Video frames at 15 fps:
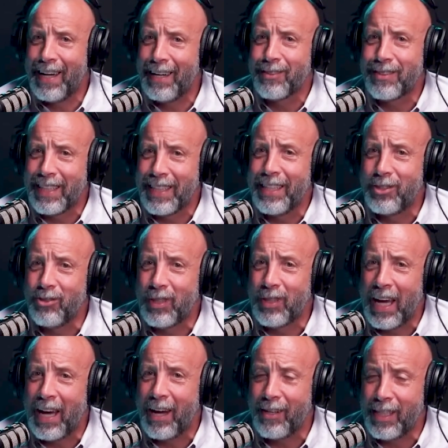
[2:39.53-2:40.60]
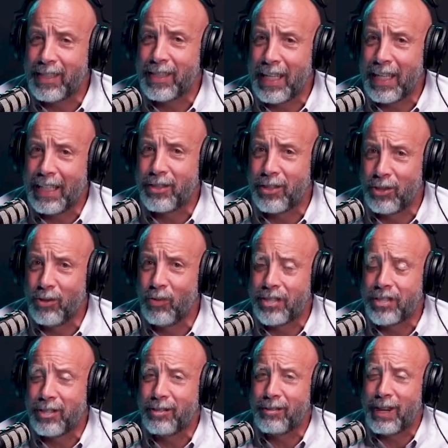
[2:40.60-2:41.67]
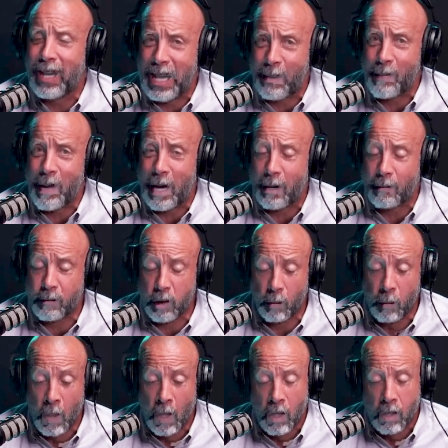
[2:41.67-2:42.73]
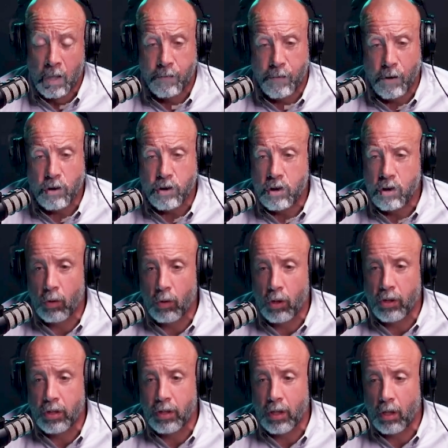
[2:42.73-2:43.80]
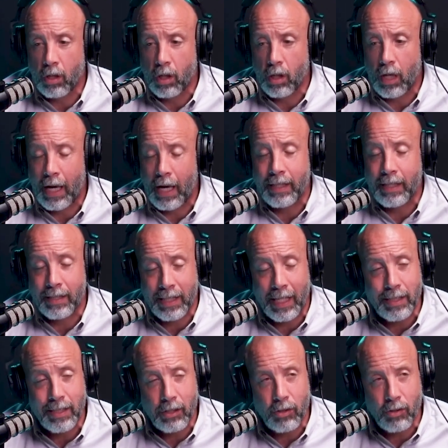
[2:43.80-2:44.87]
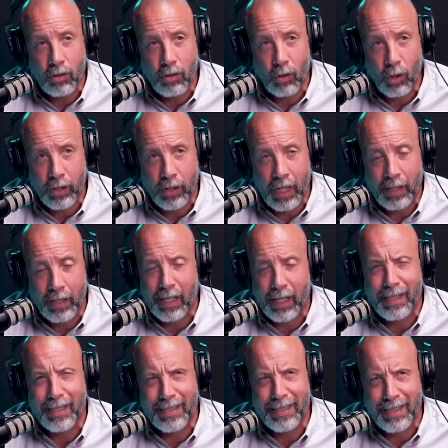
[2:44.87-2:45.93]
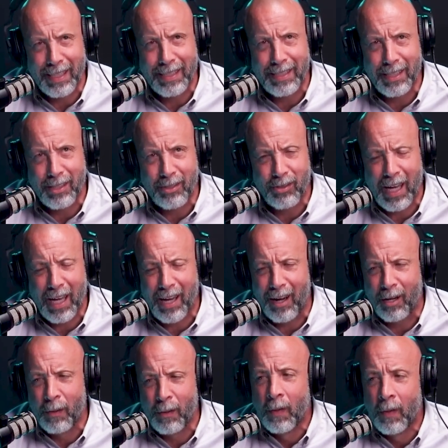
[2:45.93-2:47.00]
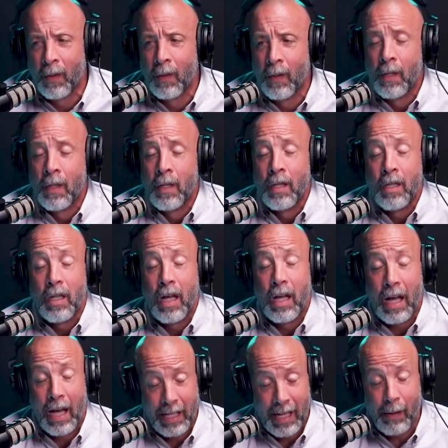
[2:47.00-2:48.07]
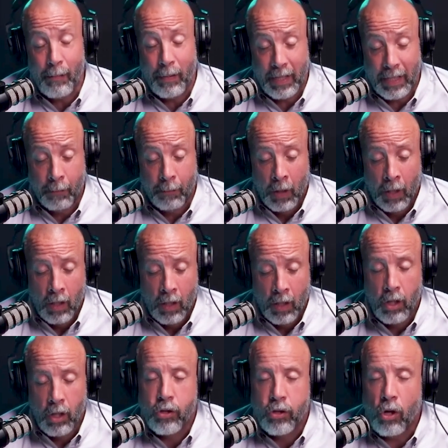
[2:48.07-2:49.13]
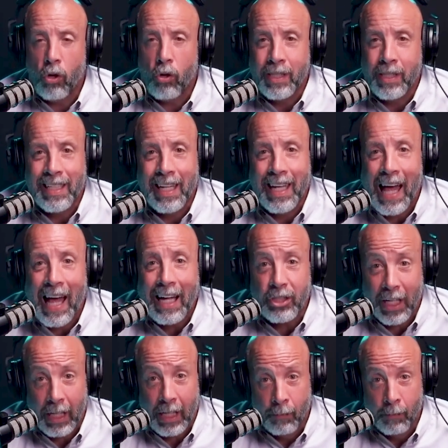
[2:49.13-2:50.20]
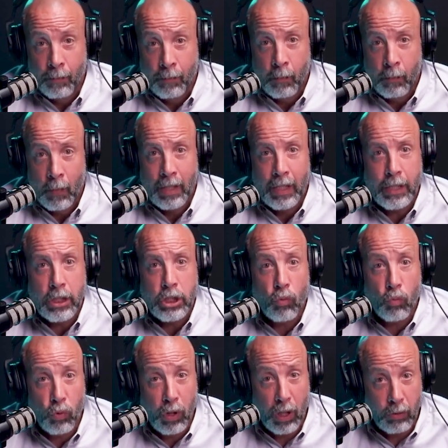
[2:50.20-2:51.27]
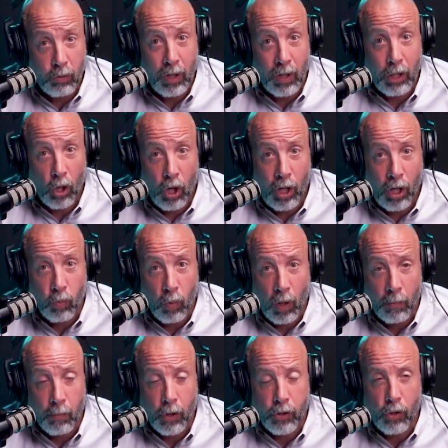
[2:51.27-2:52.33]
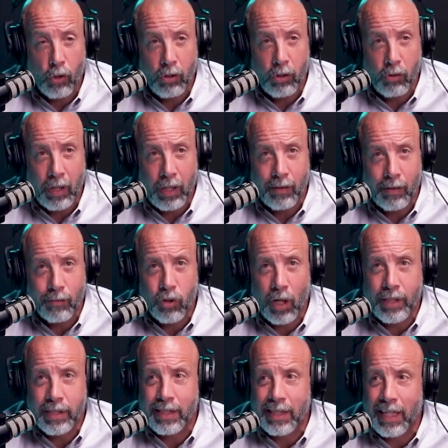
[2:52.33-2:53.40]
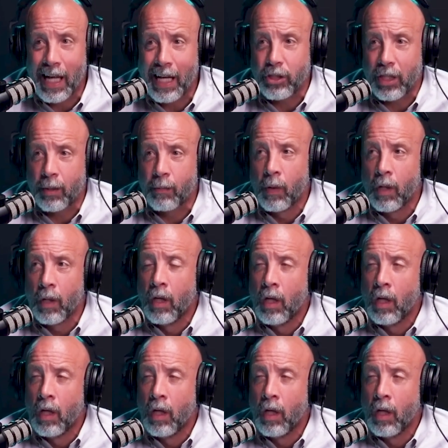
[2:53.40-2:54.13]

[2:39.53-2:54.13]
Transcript: I don't sense you care. This has to do with you. I'm out. So the first 2 are at the sense that you are authentic, at the sense that you care. Empathy. The third is logic. And this is a really, really hard one. The third ingredient of trust is logic.